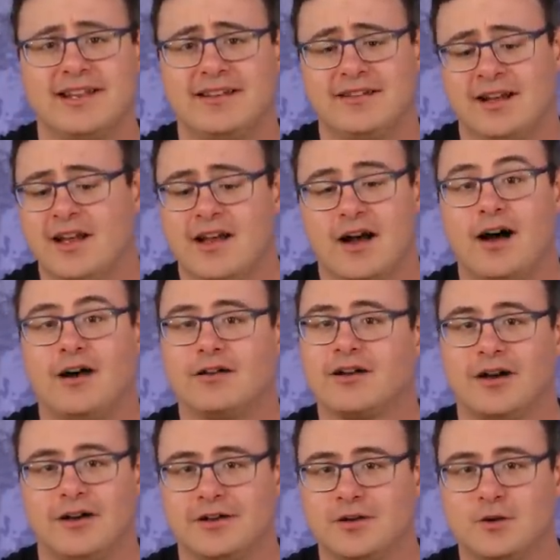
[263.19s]
then I'll
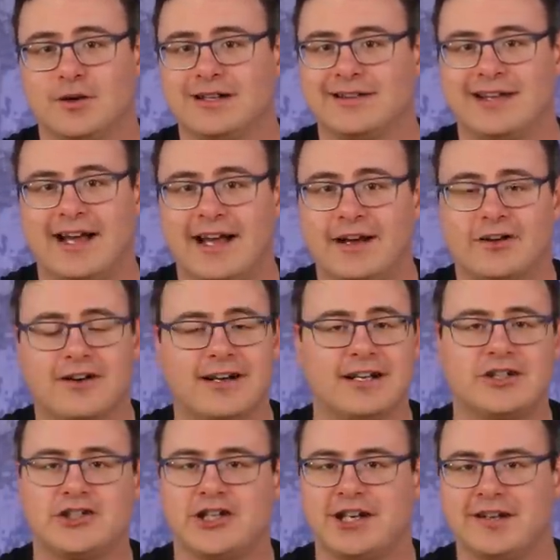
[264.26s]
call you a liar and
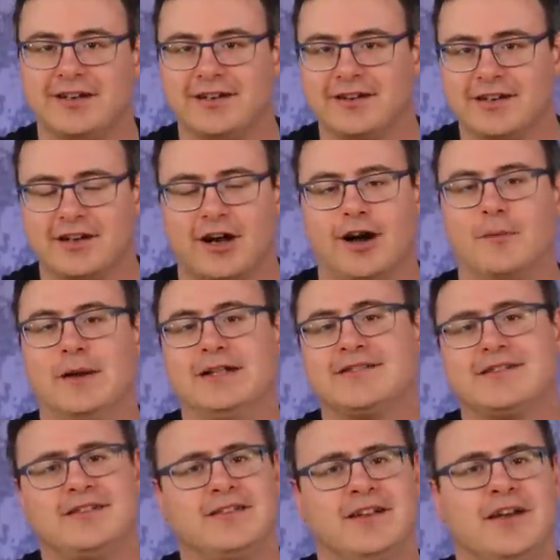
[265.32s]
a cheat in the
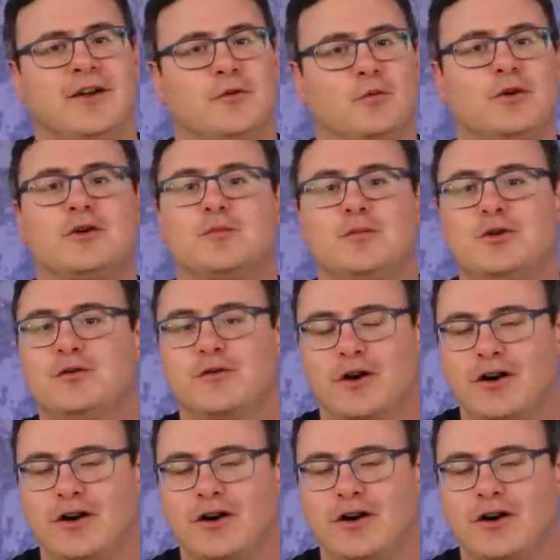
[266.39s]
comments and we'll move